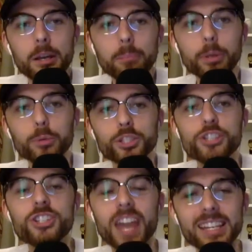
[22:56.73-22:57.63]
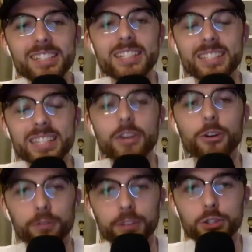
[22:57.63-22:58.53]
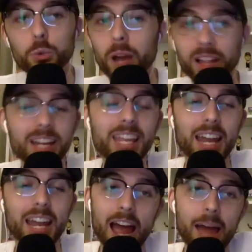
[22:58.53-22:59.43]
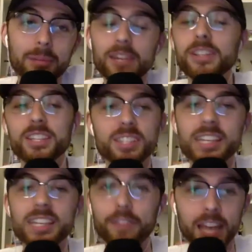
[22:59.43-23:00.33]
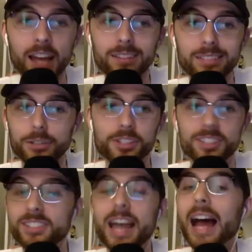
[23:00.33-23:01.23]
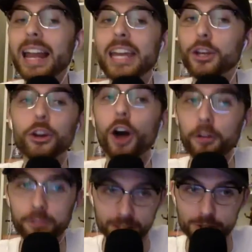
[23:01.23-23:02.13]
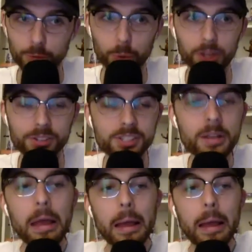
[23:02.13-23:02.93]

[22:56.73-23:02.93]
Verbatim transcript: but it was just nice to see Irvin do well. And again, I- am giving this the caveat. You know, this is not a good offense, the Royals.